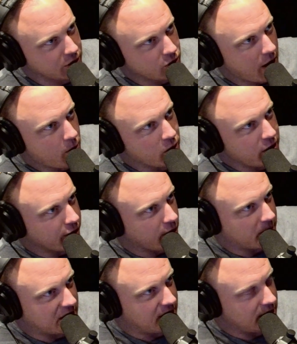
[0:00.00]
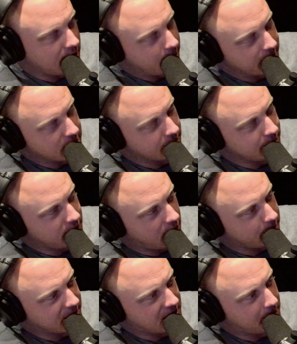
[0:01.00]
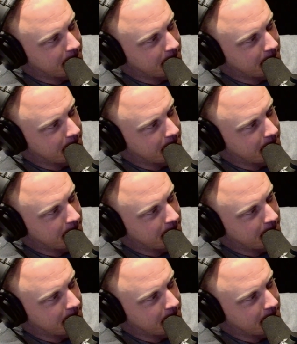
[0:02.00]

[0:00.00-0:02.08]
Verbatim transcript: Describe where you're from in the D.C. region. Talk about that.